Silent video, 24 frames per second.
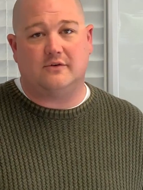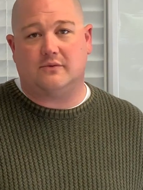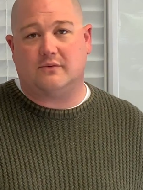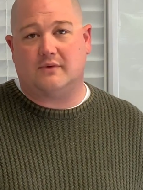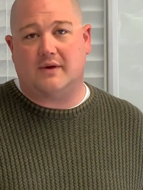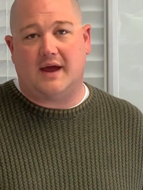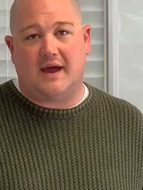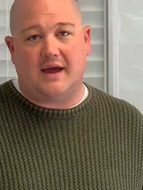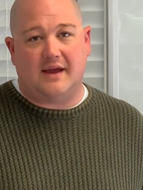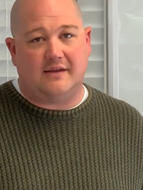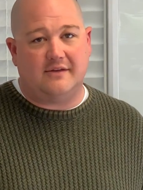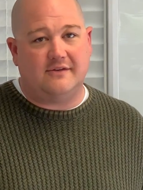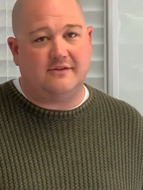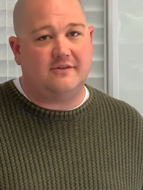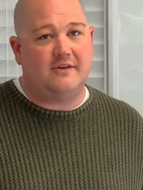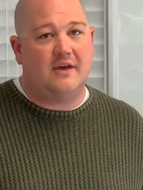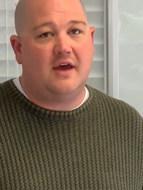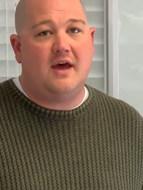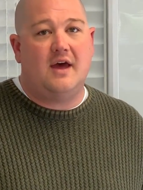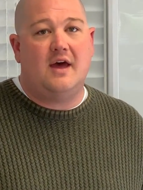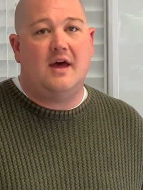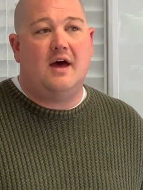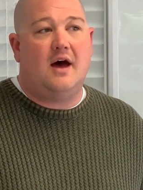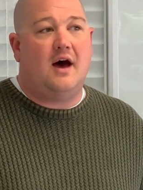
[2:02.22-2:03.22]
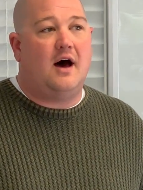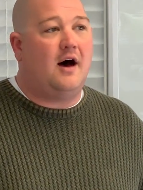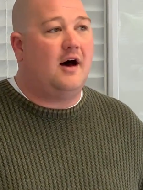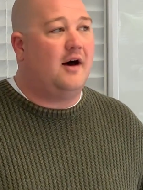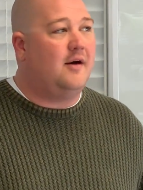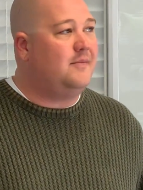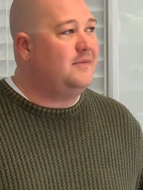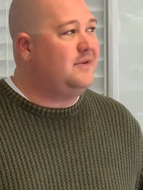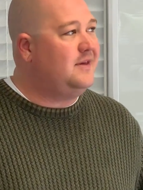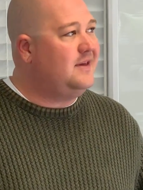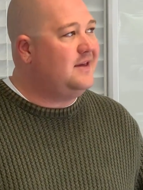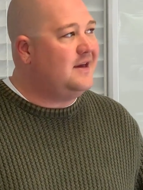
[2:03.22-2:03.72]
and reds,
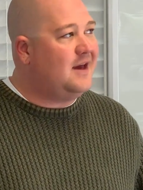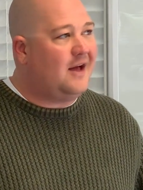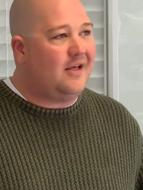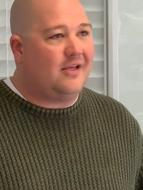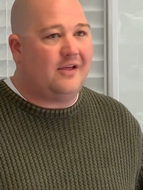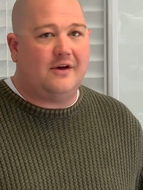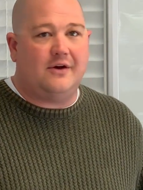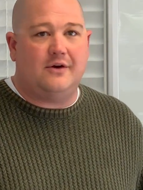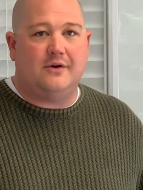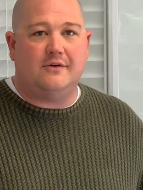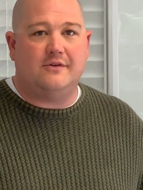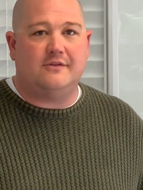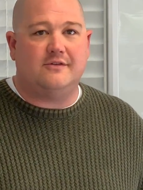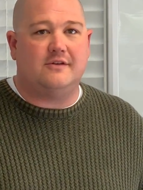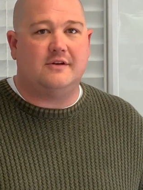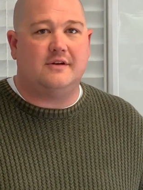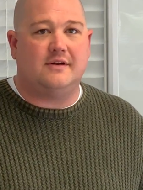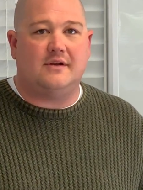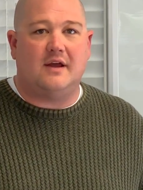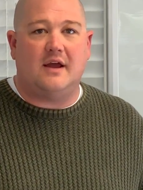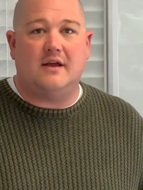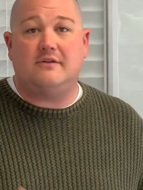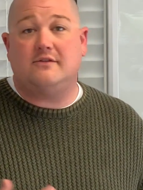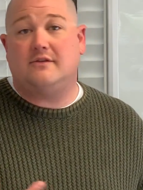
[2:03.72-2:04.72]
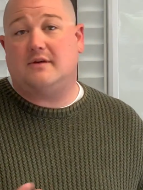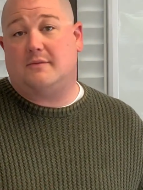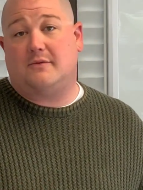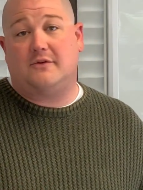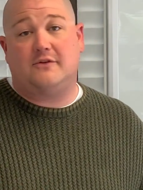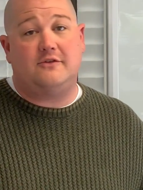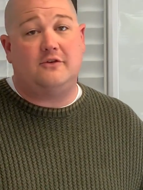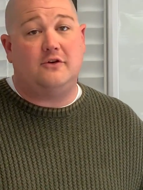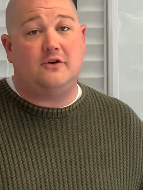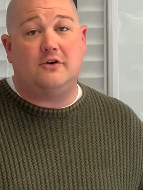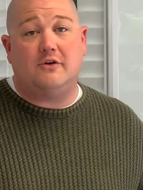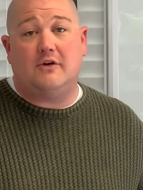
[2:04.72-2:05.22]
yellows, and some are
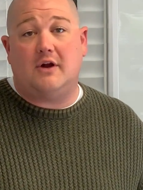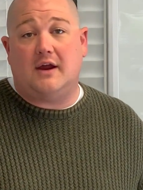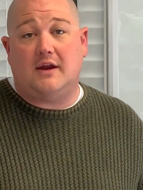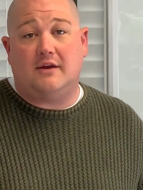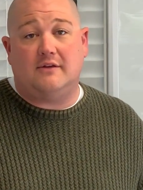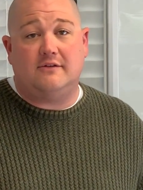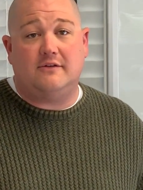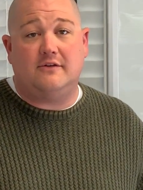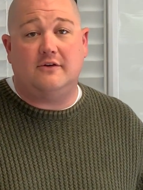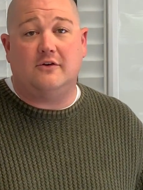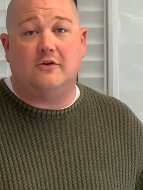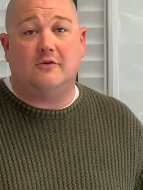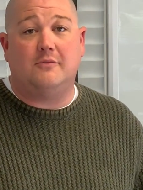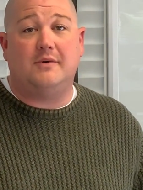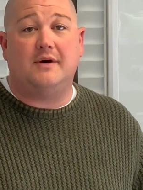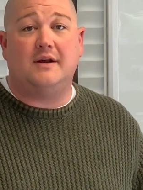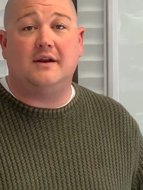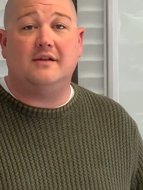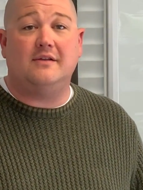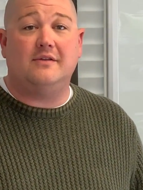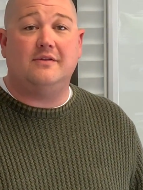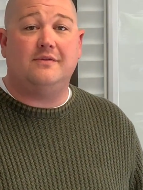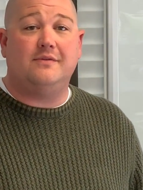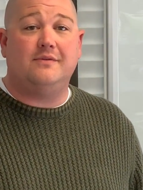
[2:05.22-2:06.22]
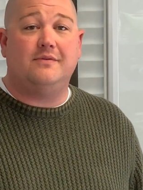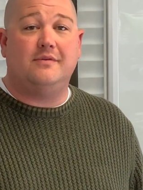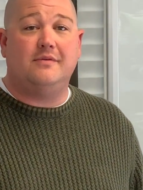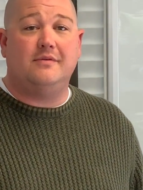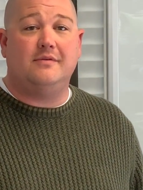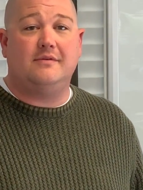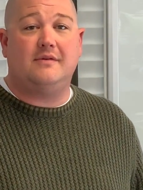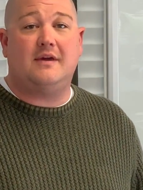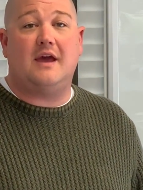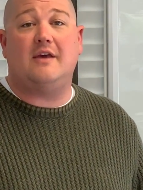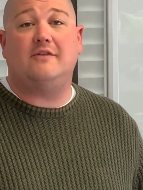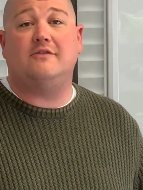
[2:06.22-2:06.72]
still green too. But
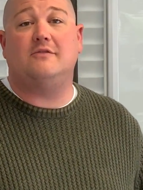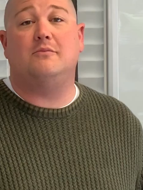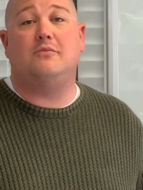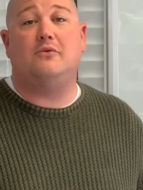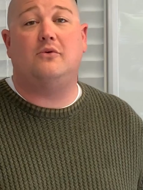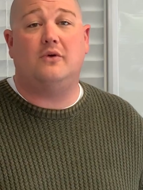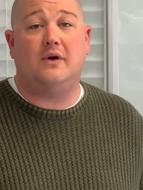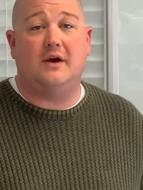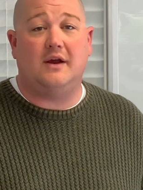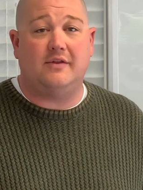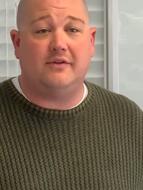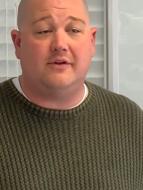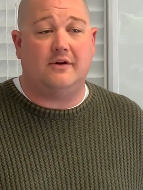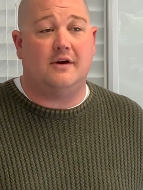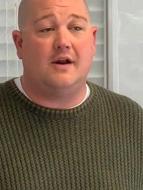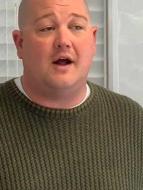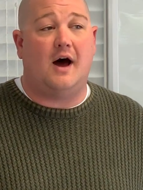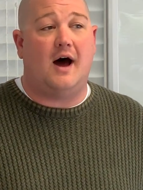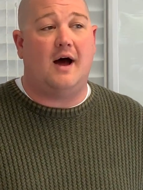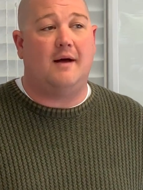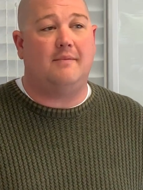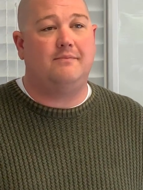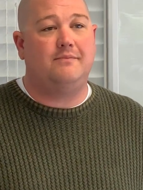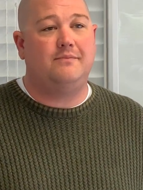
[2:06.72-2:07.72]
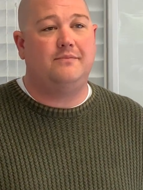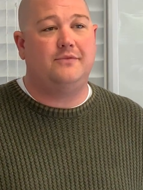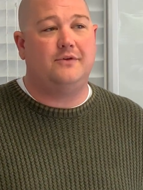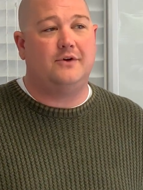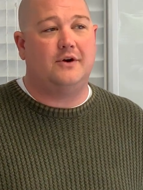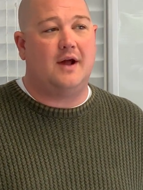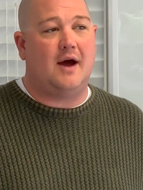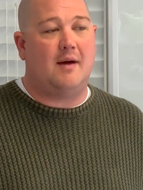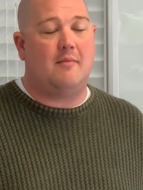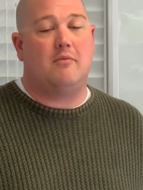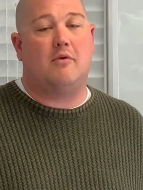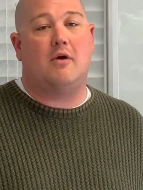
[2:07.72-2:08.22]
case in point, they're
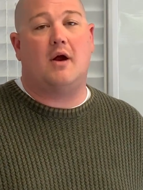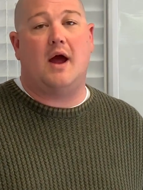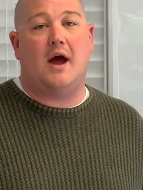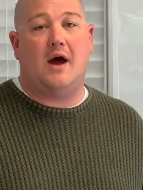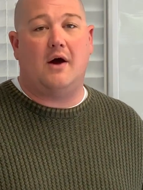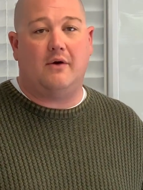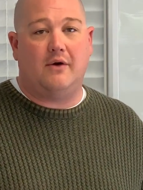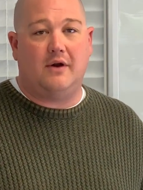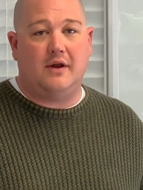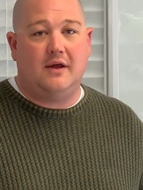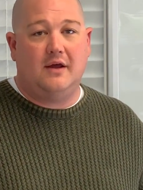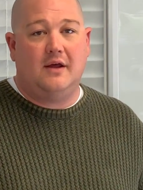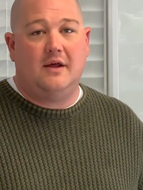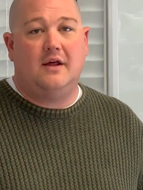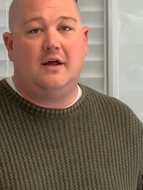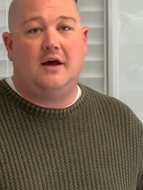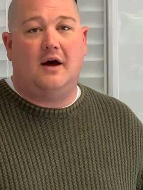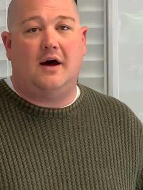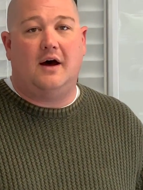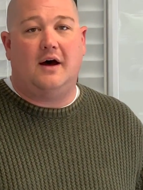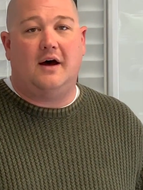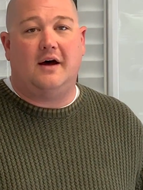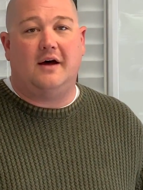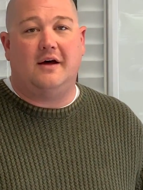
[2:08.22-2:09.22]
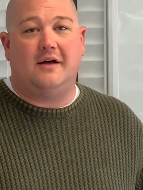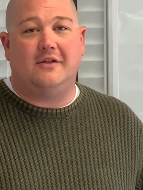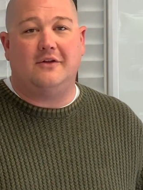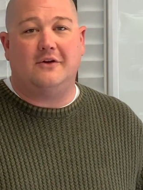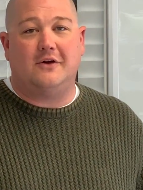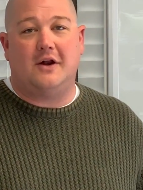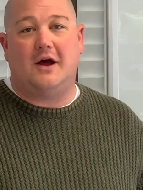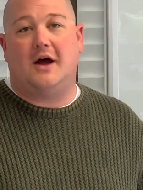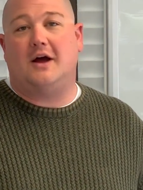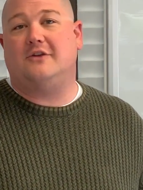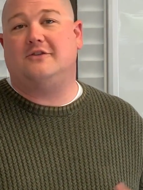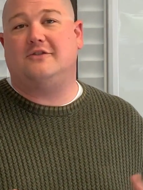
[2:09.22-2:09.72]
not brown. They're
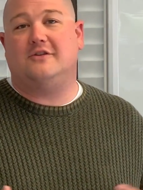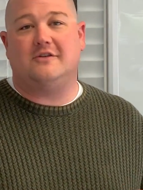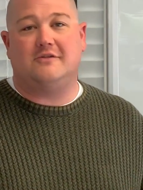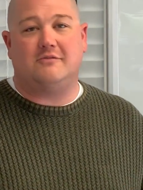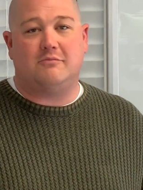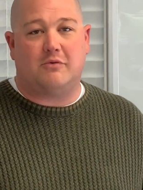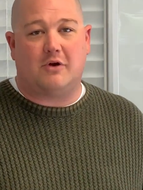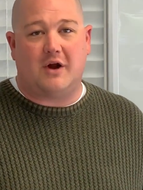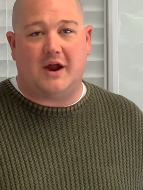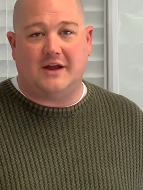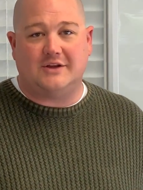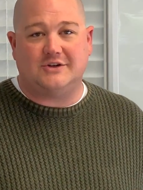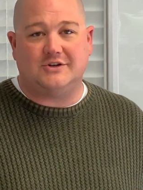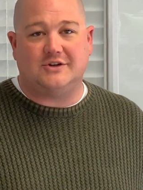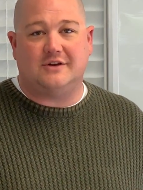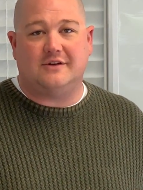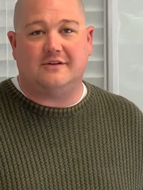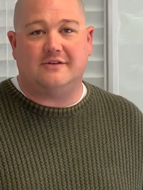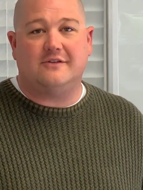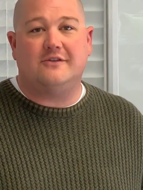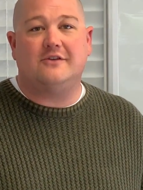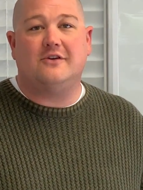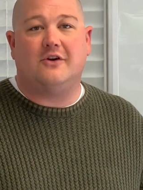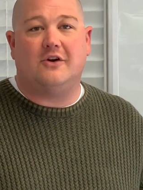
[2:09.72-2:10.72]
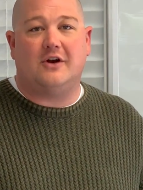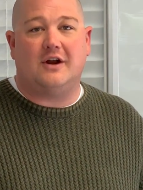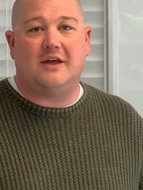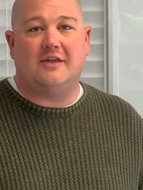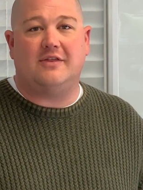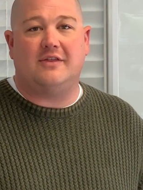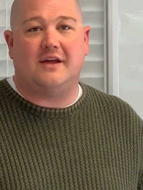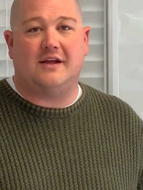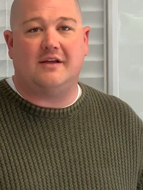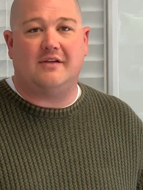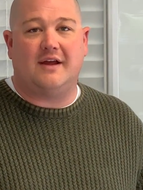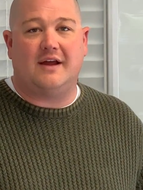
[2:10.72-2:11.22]
not just branches or
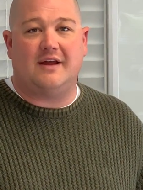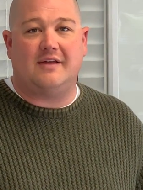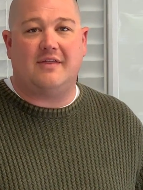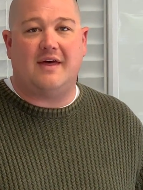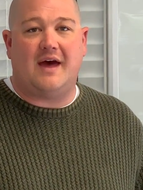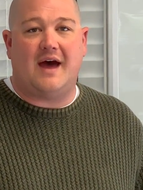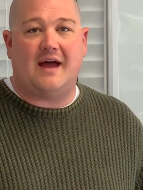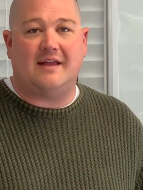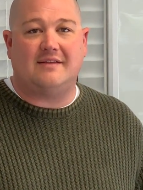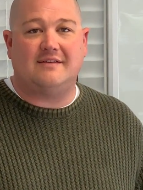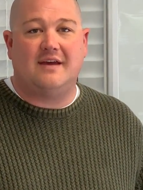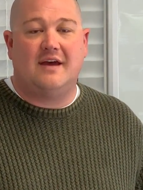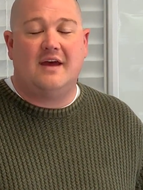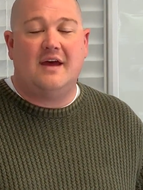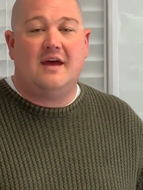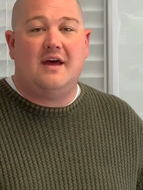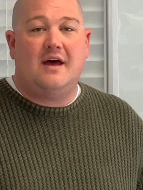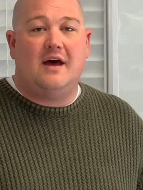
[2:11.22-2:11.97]
anything like that.